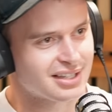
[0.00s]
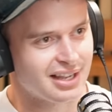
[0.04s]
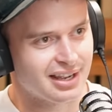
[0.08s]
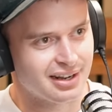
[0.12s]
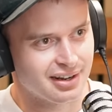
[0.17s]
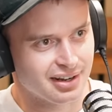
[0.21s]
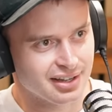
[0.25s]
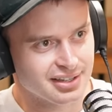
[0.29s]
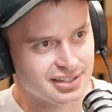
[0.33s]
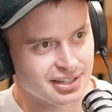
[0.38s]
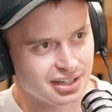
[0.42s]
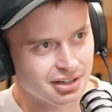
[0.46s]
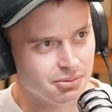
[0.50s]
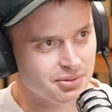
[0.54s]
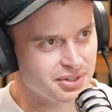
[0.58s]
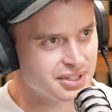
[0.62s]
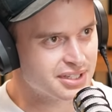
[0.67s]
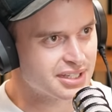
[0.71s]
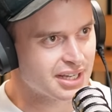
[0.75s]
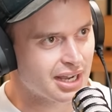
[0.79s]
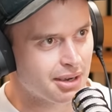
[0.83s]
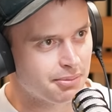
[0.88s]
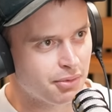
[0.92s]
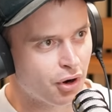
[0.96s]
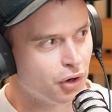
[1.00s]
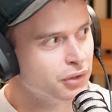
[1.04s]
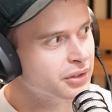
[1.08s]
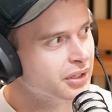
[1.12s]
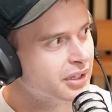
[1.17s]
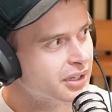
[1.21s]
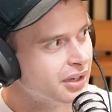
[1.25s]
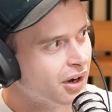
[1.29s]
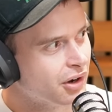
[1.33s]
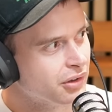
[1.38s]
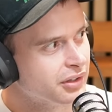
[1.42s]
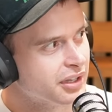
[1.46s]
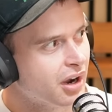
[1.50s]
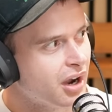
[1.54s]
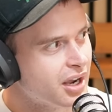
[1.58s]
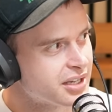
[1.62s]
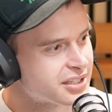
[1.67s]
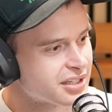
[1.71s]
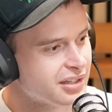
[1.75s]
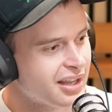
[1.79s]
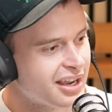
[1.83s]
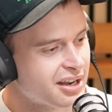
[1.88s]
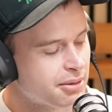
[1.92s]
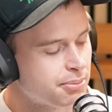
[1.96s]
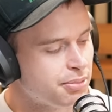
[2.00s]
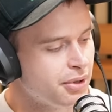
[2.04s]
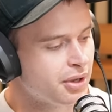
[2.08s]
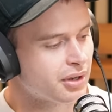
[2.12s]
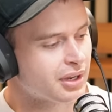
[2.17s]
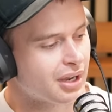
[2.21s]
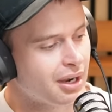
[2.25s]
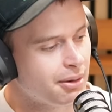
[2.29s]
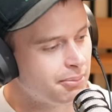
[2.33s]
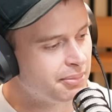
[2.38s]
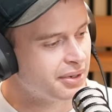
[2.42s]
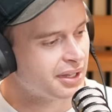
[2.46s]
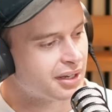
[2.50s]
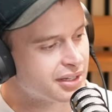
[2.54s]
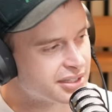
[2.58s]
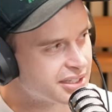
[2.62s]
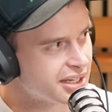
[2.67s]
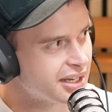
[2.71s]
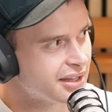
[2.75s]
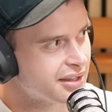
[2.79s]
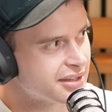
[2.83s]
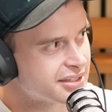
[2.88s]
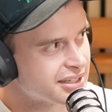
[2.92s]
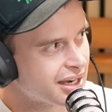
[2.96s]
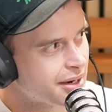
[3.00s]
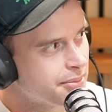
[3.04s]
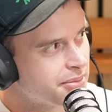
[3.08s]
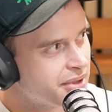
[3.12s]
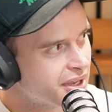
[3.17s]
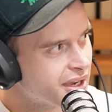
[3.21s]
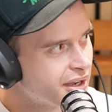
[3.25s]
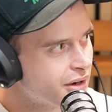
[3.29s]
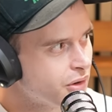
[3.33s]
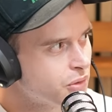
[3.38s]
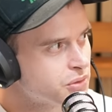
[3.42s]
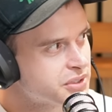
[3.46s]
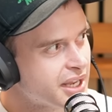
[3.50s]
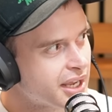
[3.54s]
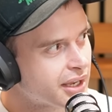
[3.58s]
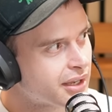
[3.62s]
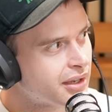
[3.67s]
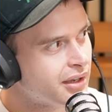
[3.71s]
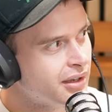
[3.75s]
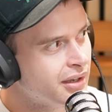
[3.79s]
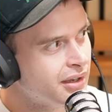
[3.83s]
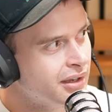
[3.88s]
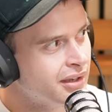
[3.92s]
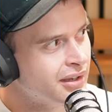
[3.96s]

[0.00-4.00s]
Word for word: isolated incident was um, only only isolated per company because he did the same thing at Alltech.